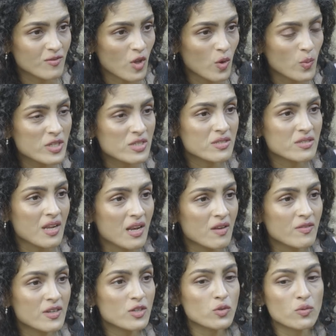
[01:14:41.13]
which is
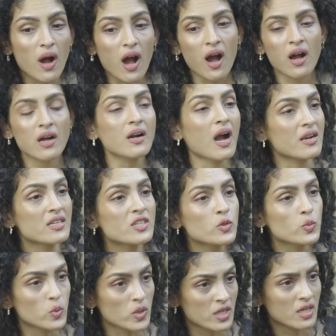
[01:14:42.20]
relevant to our current
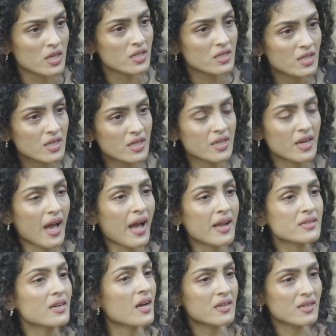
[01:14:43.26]
world
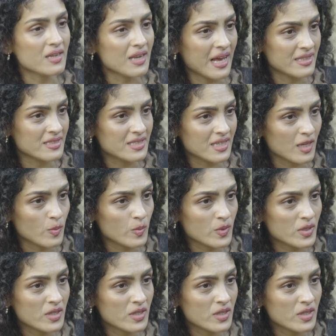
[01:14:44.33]
and current landscape